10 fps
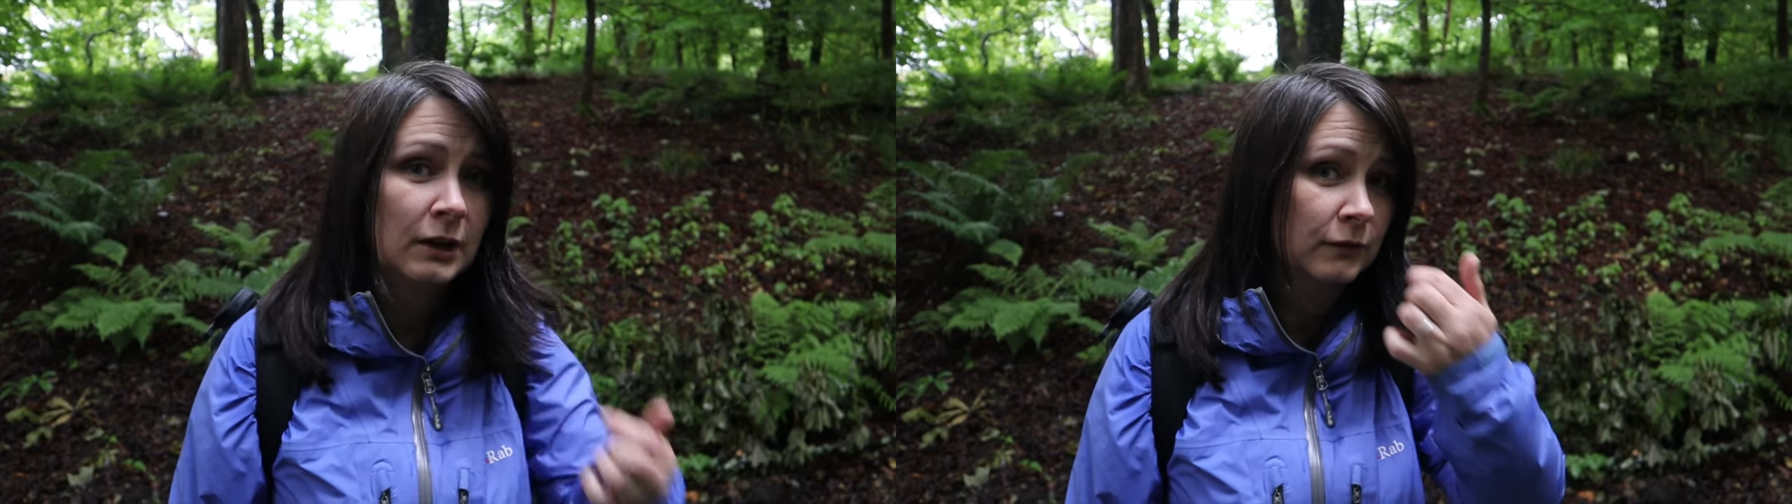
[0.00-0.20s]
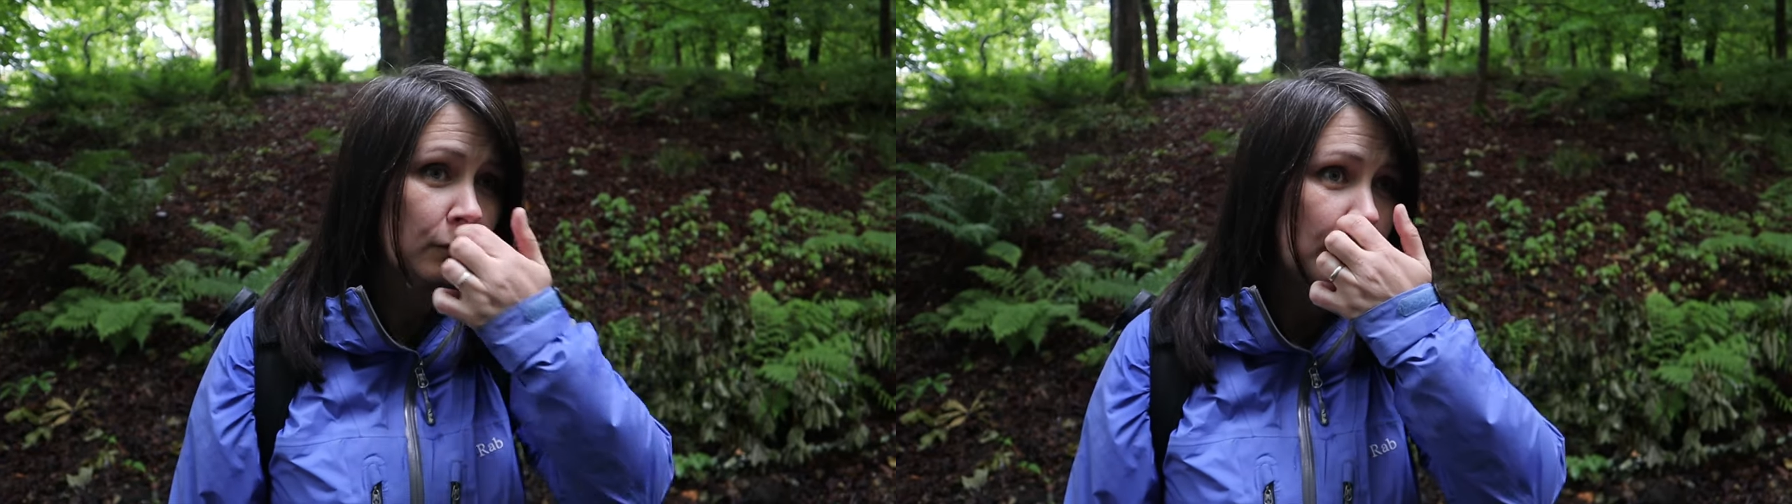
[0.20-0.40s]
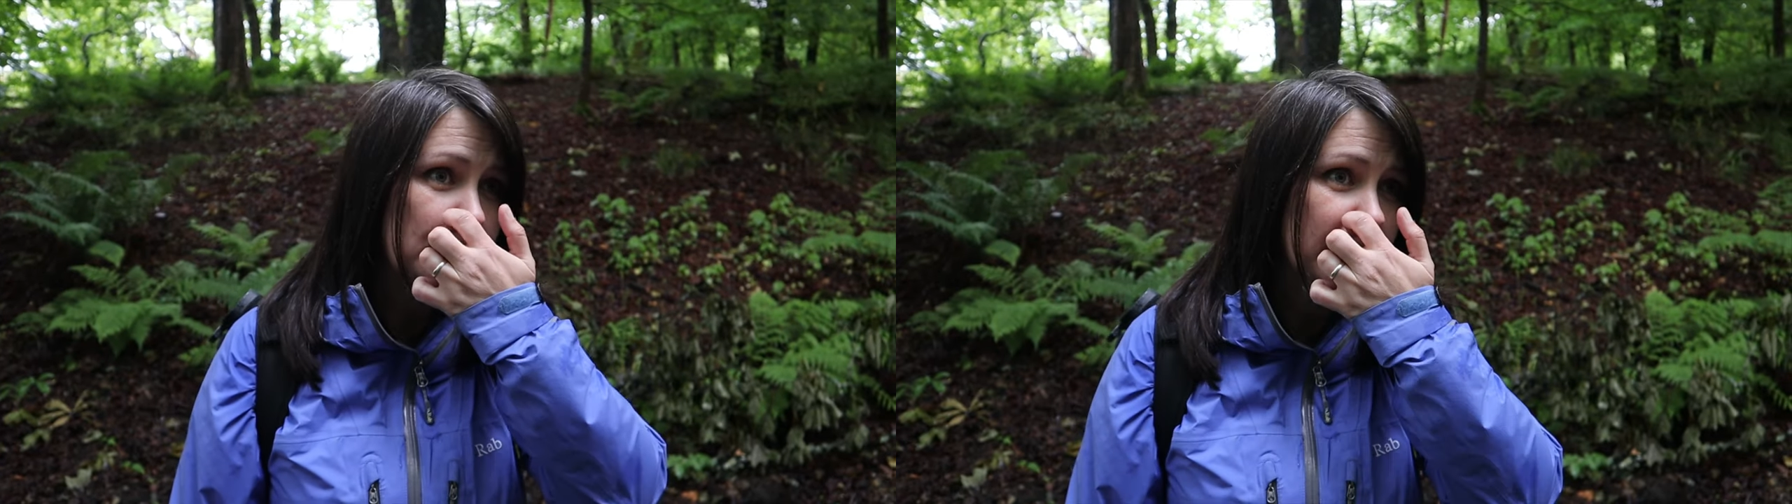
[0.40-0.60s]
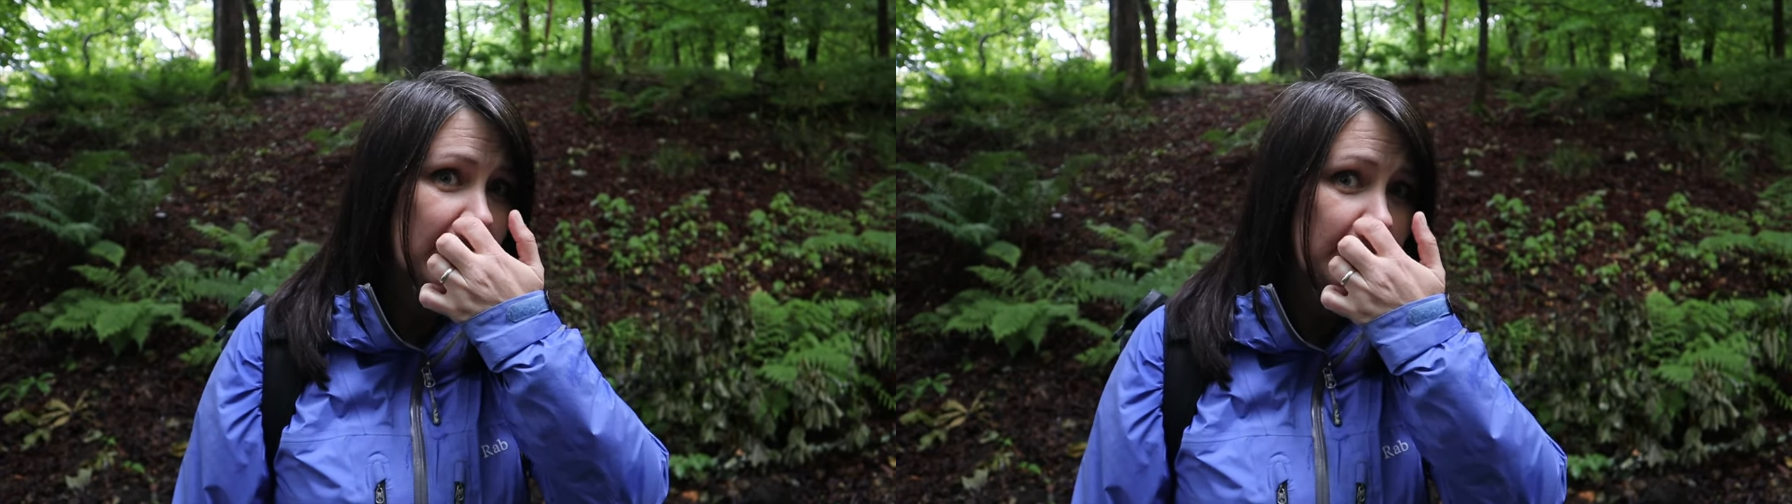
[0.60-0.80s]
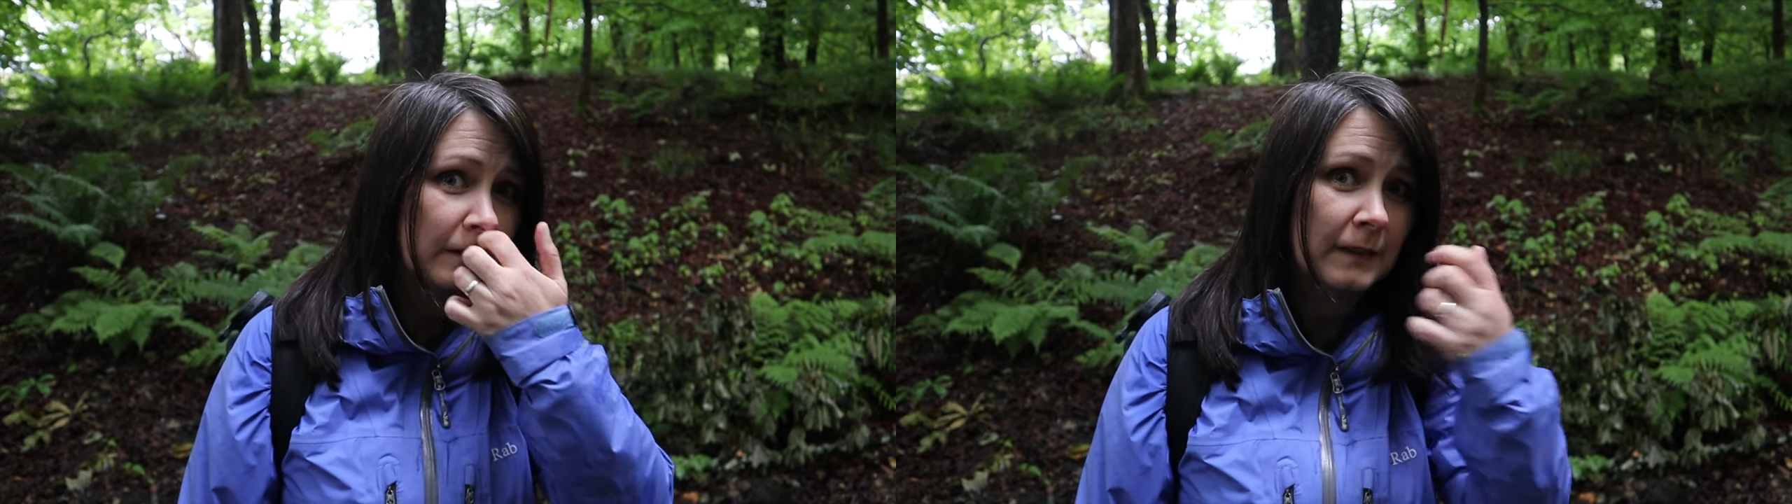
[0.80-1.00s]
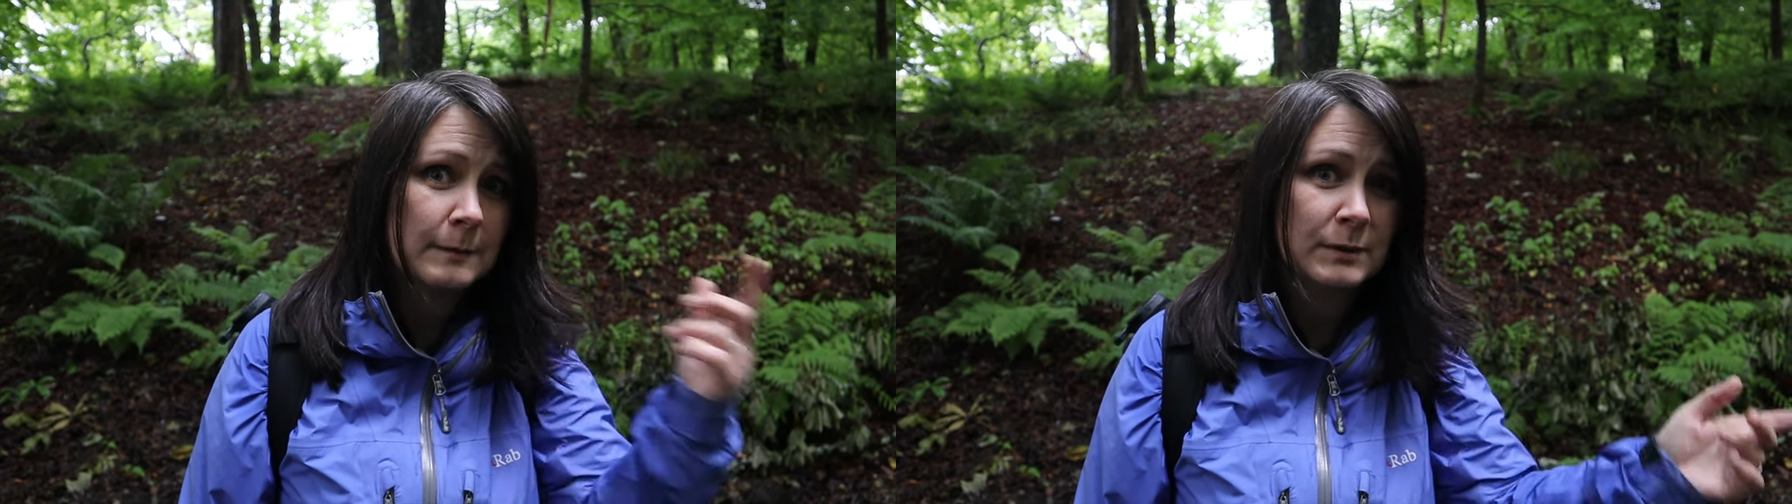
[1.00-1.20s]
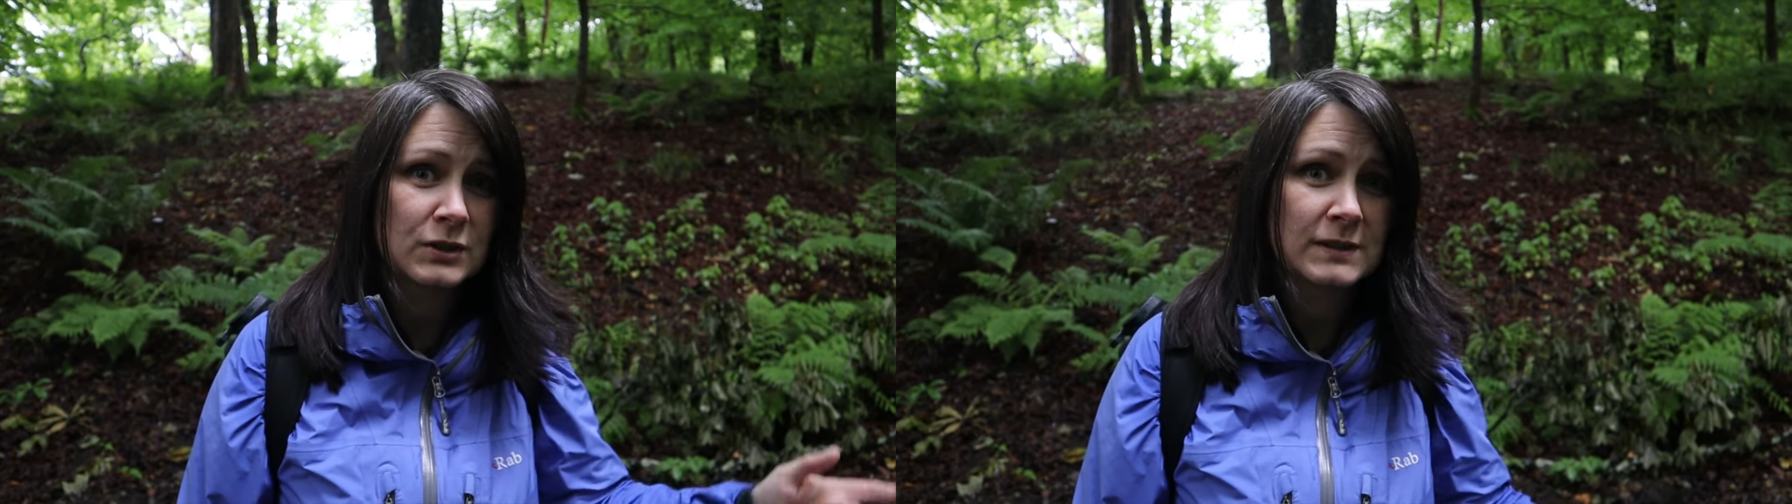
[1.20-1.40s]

So I'm going to take you down to that bit